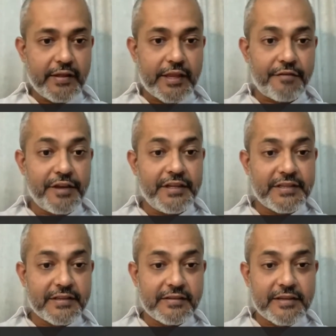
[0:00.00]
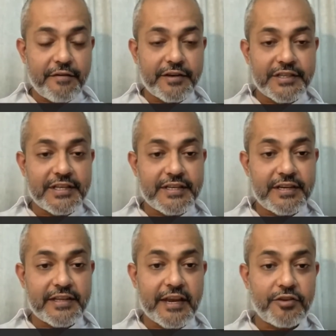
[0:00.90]
Naveen Avasti, sir,
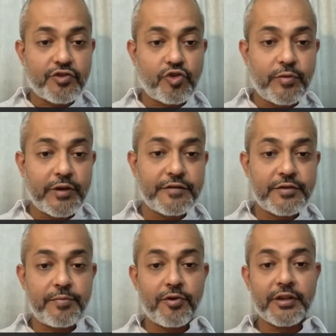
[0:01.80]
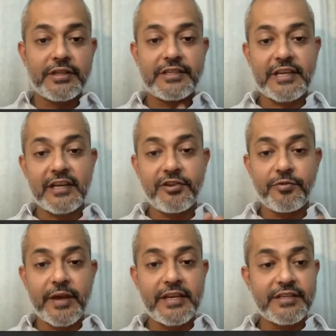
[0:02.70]
thank you so much for supporting this channel.
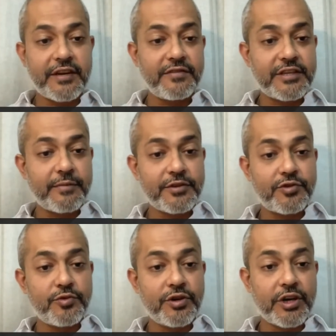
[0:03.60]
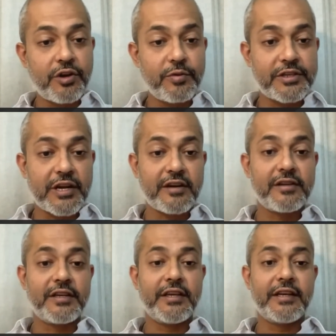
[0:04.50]
You're very generous. I'm a student now. Will start
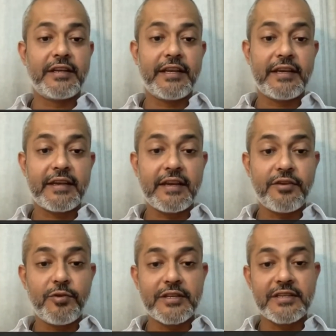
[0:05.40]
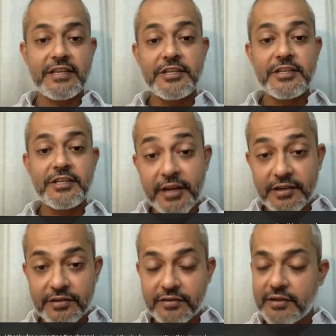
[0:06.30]
earning and take you as an
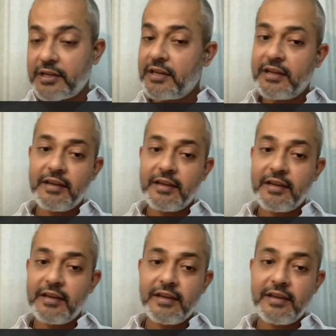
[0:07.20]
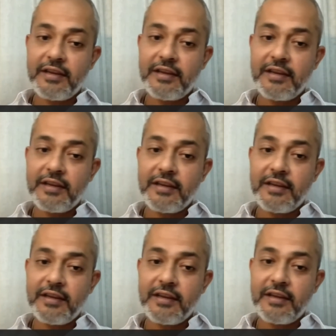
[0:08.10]
inspiration and
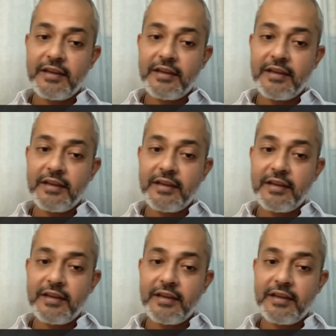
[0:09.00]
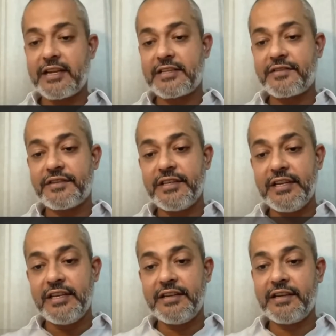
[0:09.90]
support. Thank you so much. That's
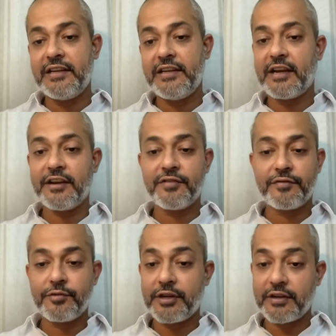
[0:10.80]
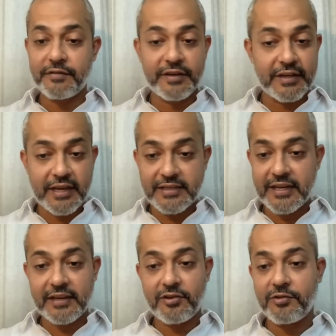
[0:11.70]
really kind of you. And Naveen, as
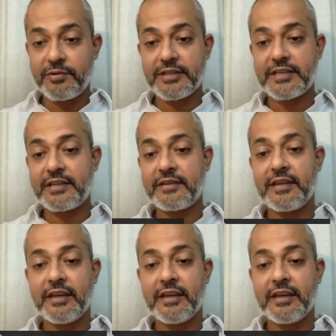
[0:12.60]
I always say,